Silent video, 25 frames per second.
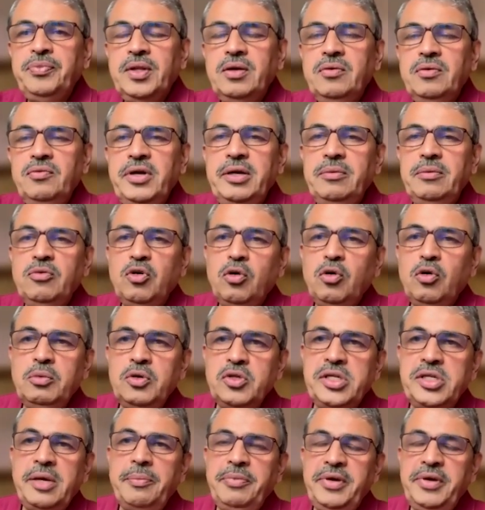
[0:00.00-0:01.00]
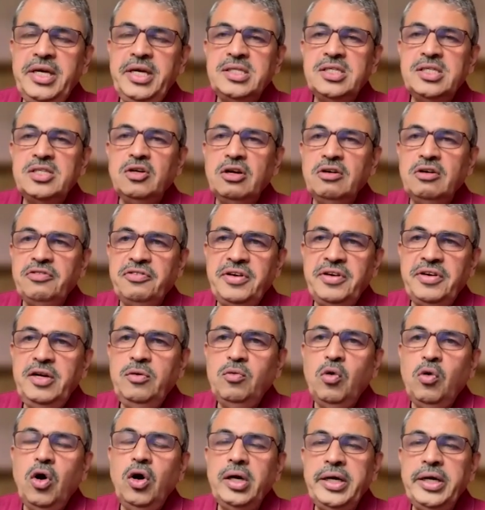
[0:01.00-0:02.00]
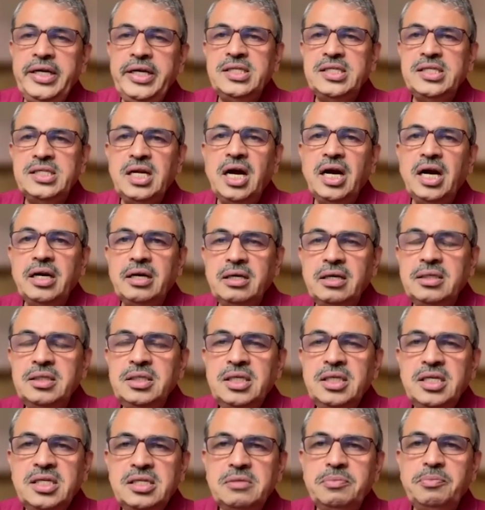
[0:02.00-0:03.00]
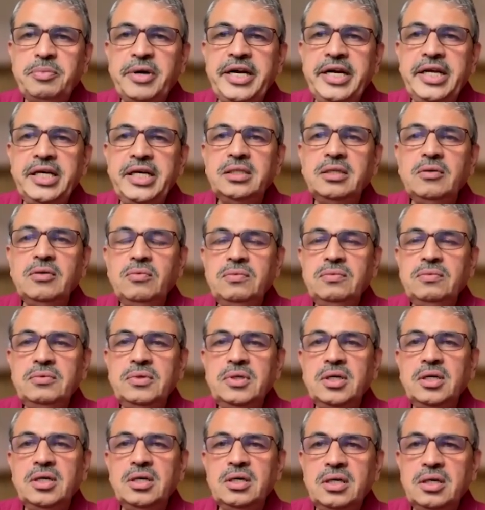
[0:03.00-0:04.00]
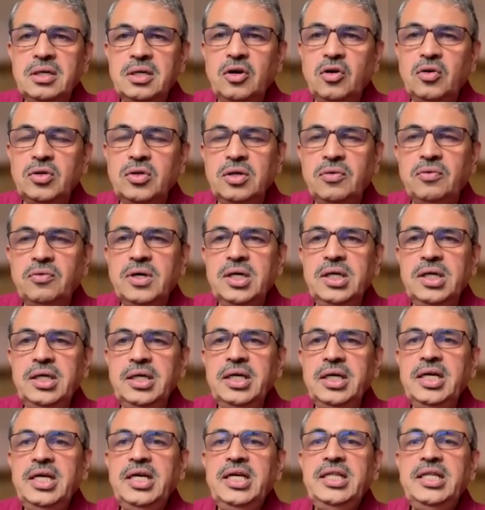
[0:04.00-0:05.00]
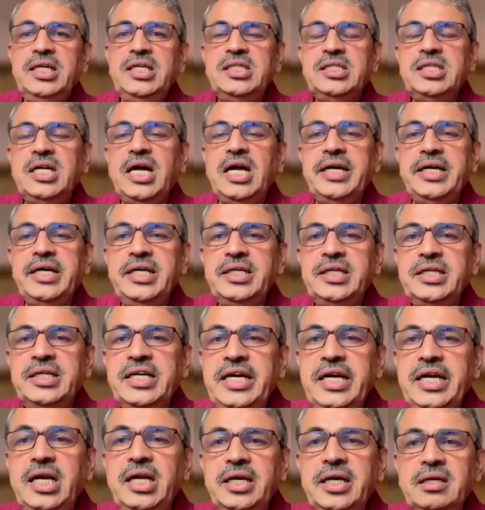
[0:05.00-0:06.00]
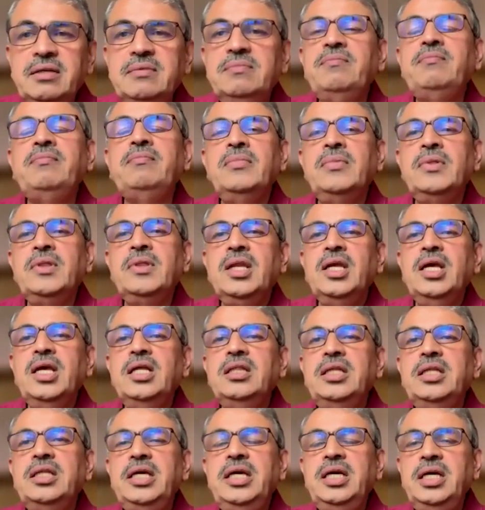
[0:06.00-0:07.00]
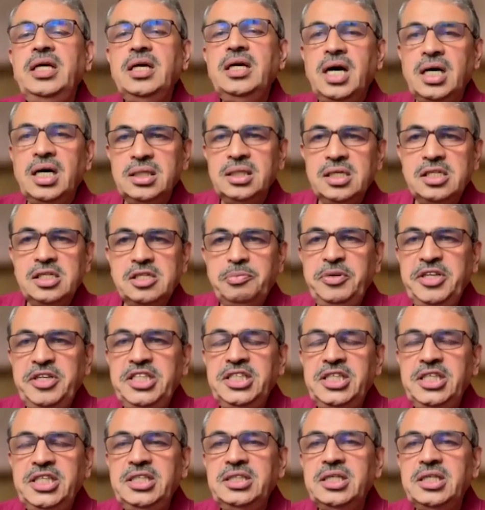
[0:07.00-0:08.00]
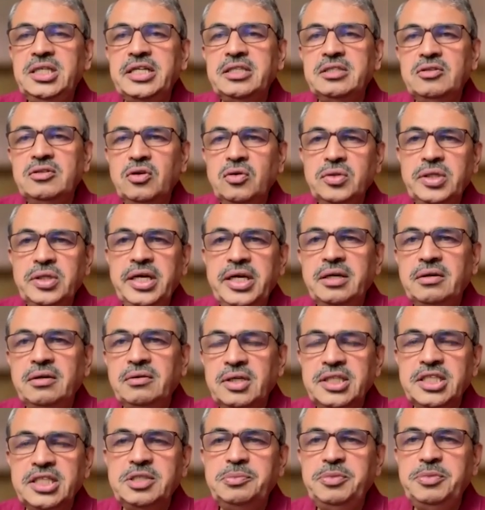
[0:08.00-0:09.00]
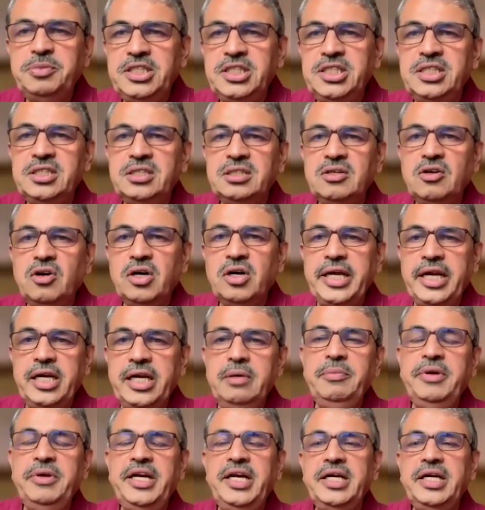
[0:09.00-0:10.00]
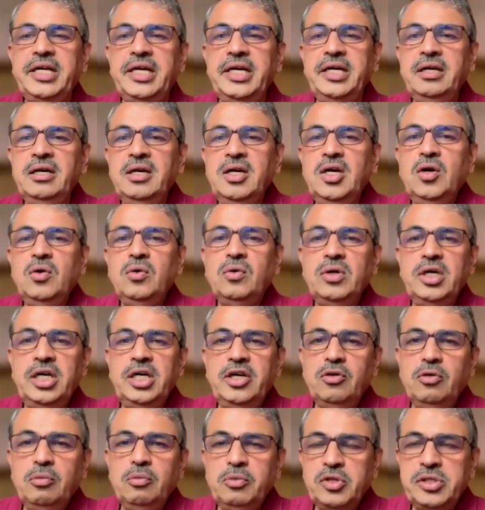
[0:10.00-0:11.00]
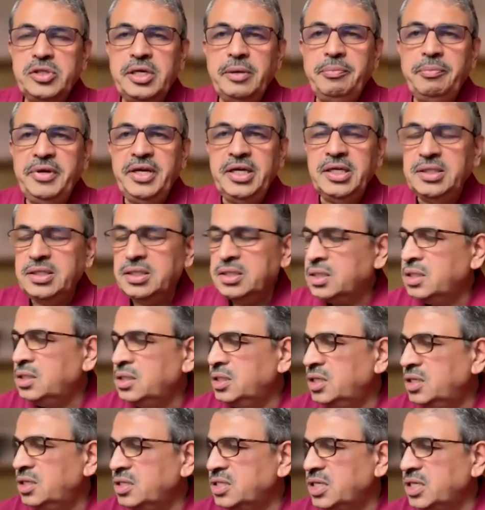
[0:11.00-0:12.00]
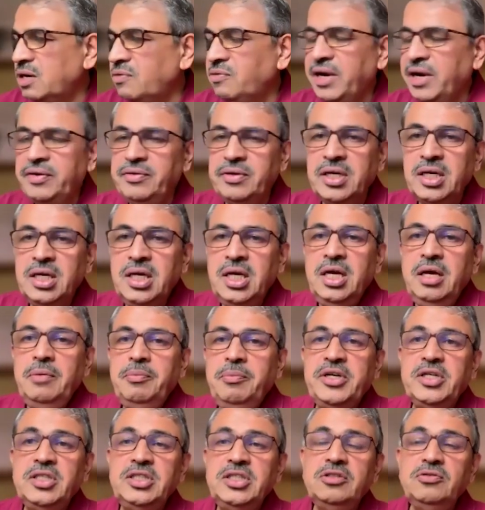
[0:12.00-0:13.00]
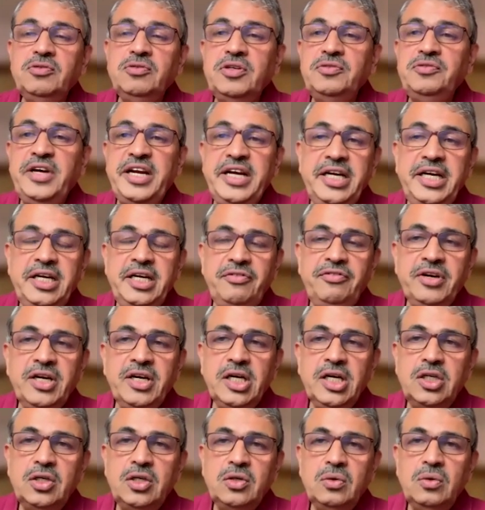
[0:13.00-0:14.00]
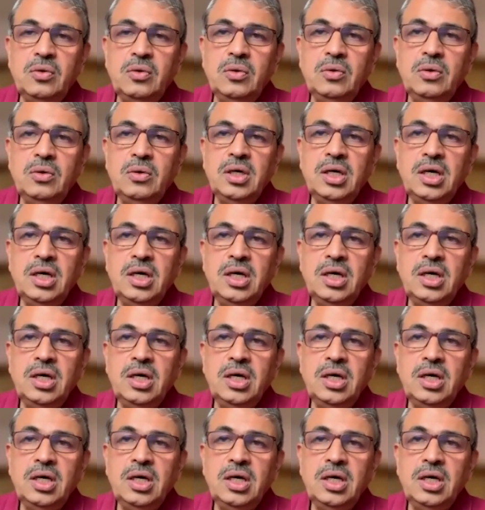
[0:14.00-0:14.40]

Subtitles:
when Homo sapiens sort of evolved and start spreading around the world, they started killing the other species. That's how the other species got eliminated. Only Homo sapiens survived, because it was very difficult to